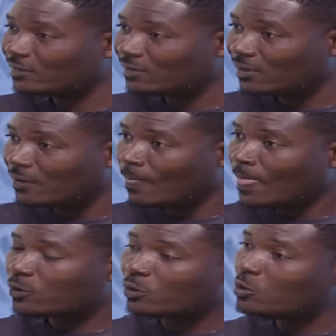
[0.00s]
Okay.
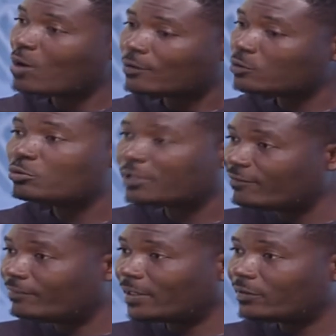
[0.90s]
So you you
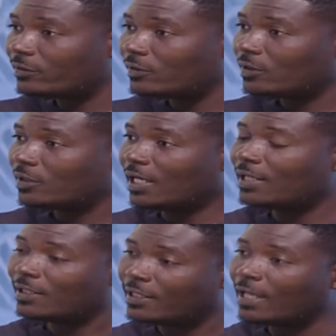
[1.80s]
give birth,
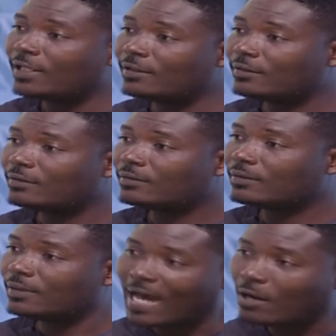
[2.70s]
and then
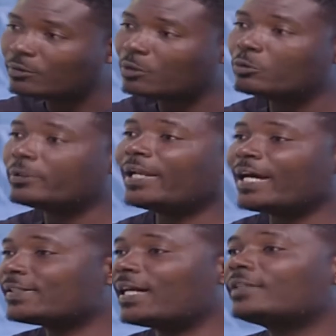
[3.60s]
now they will
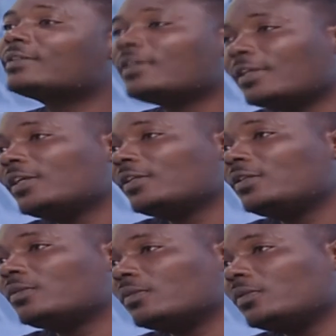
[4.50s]
realize that
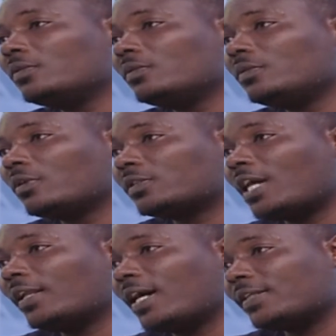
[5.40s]
you, you, your
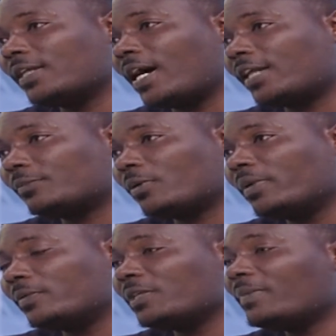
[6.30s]
child has a heart
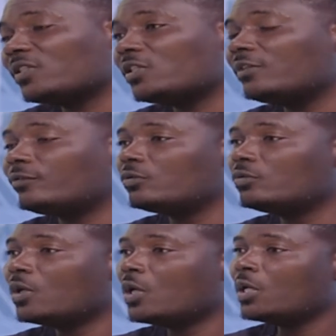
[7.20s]
problem. Imagine right. if you
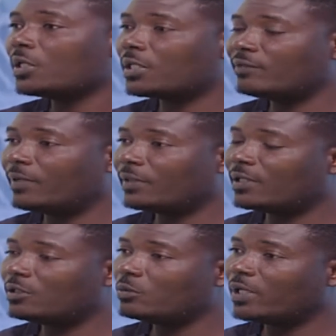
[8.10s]
gave birth
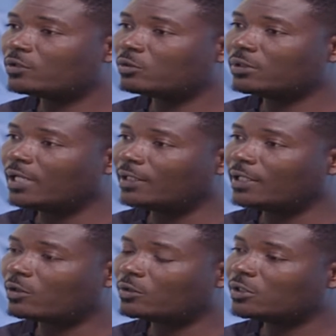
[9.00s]
and you were told that the
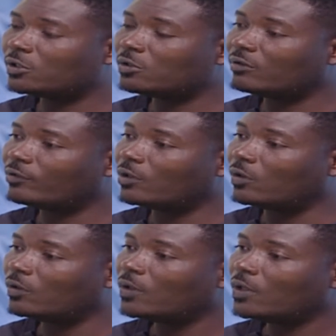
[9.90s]
condition of your,
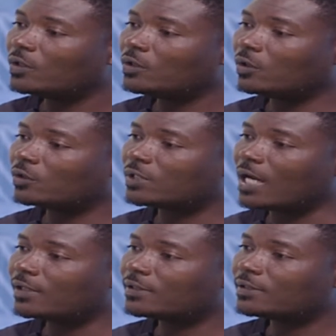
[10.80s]
your
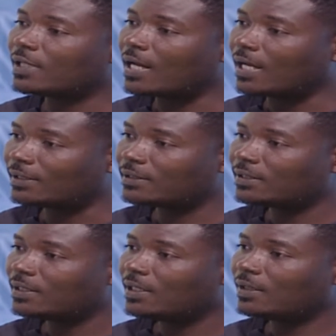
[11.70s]
child's heart,
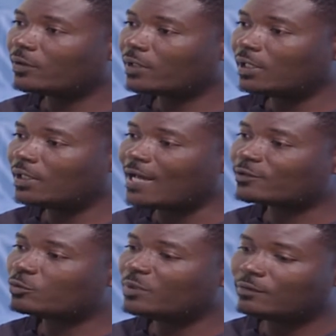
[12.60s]
okay, has
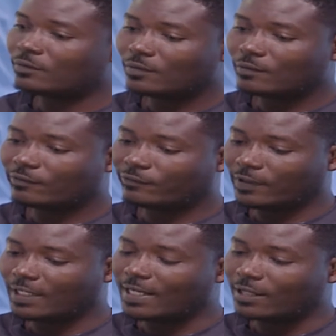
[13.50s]
to be
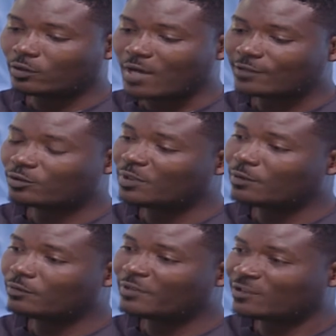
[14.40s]
figured out or has to be
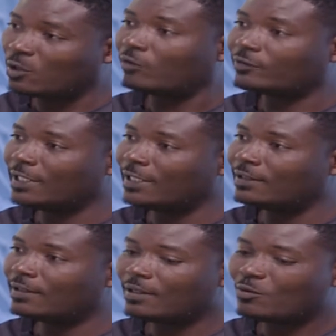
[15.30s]
resolved
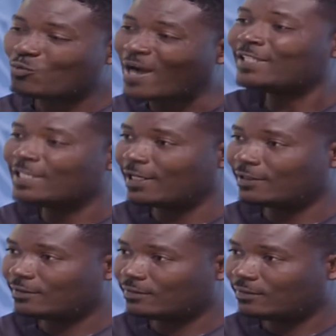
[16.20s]
in one year.
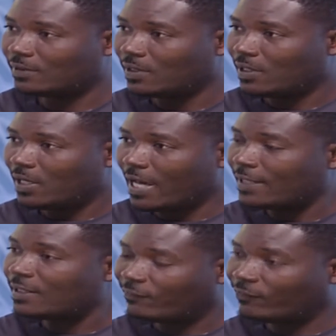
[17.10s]
Mm -mm.
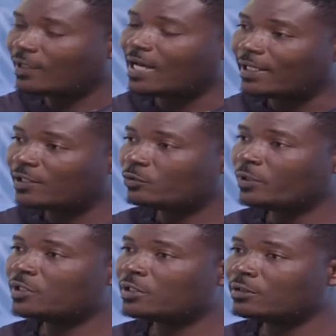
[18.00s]
And the figure is
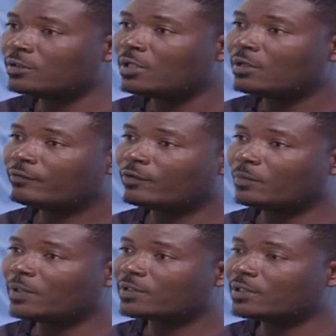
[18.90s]
ranging from
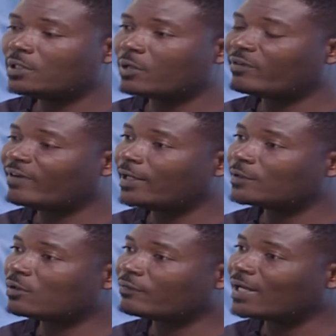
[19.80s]
a cedi
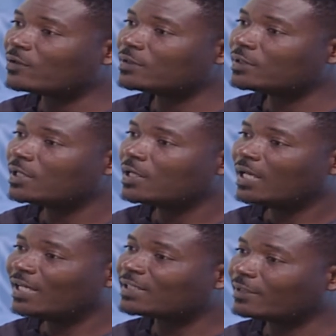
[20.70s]
equivalent of thousand
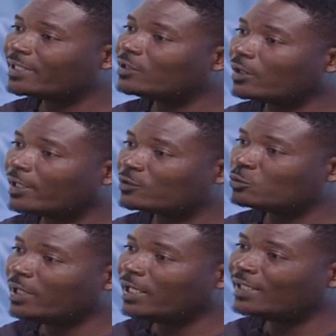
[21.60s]
eight hundred dollars to
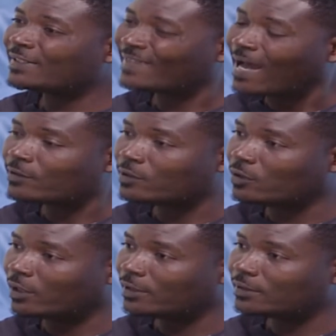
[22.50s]
mm. eight thousand
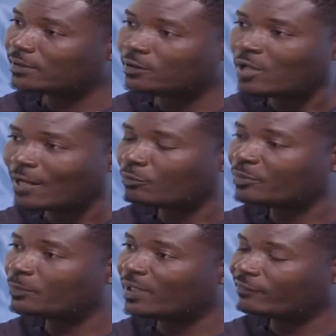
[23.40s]
yeah, dollars. You are not
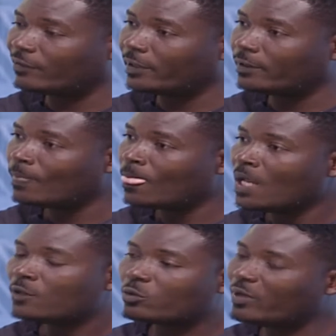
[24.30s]
prepared for money. it.
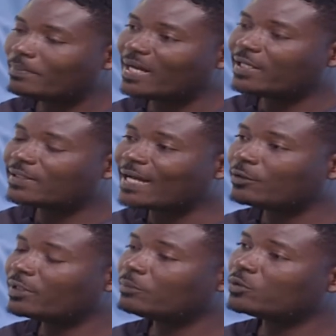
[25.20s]
So when yeah. mothers are
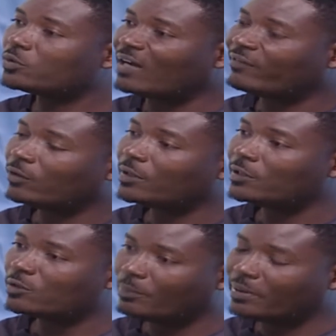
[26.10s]
not able to afford
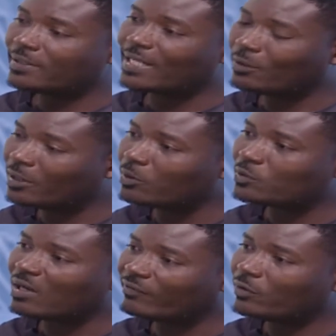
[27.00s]
this, or parents are not able
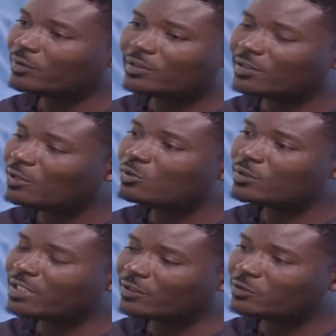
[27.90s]
to afford this, they lose
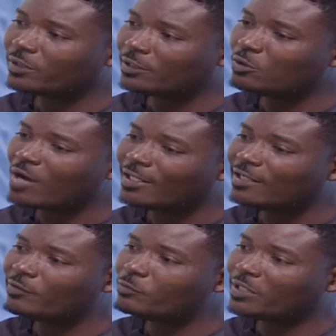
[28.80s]
their children. You are
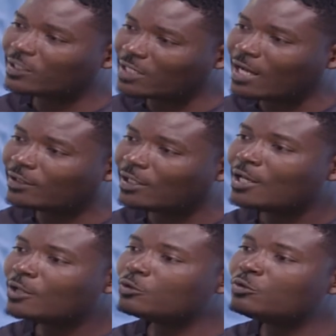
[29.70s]
living with a child
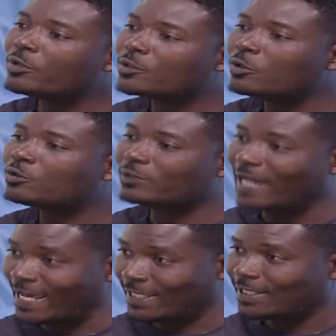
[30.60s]
you know is going to
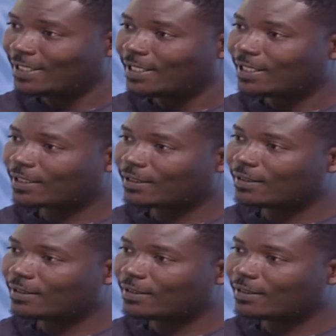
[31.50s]
die, mm.